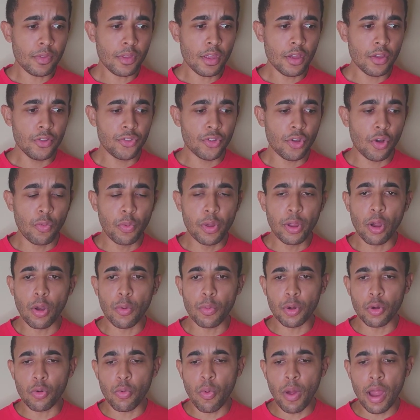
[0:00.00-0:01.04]
so we are
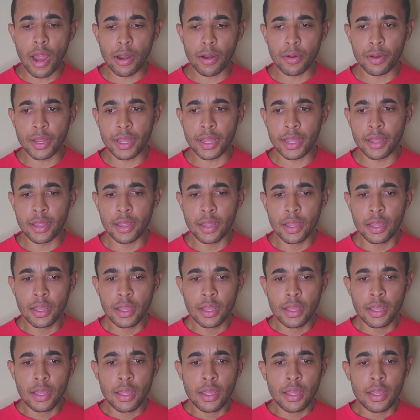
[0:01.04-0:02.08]
requiring
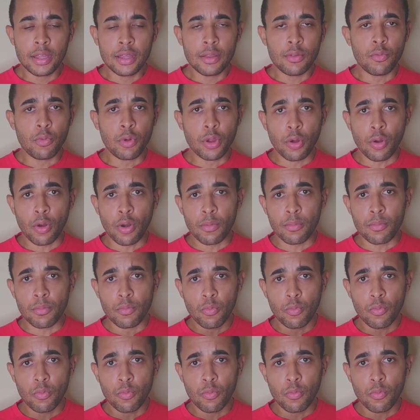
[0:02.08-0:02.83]
we are